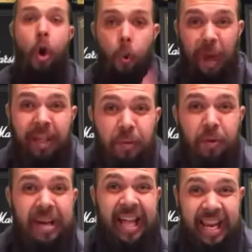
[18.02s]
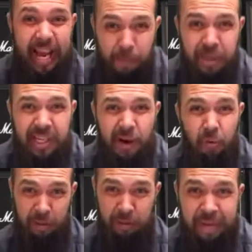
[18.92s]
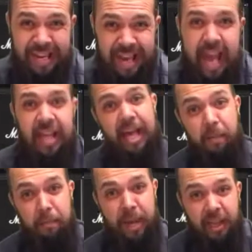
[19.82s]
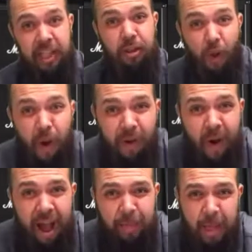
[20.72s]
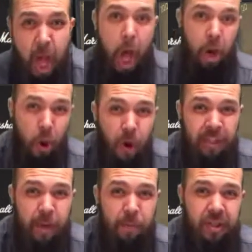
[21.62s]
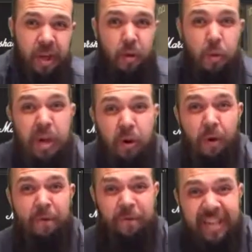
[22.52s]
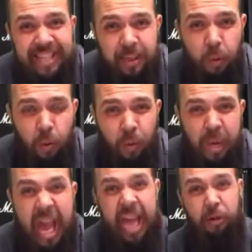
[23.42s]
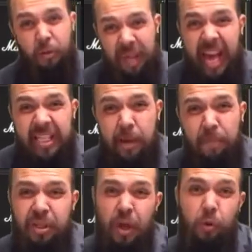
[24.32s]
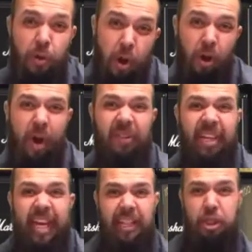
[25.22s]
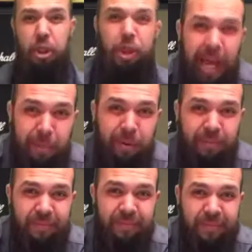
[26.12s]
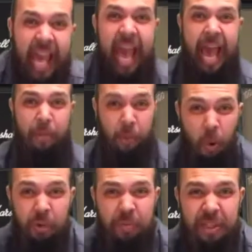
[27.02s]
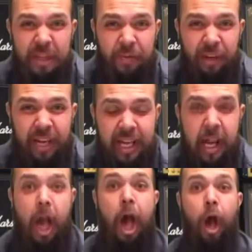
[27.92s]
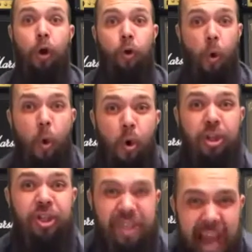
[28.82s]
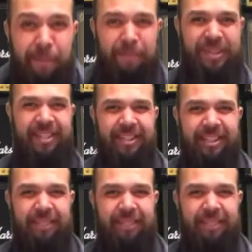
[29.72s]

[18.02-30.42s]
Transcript: Welcome to another episode with me, that bearded guitar guy. Last episode we got physical. In today's episode we are going to get in shape, and more specifically, chord shapes.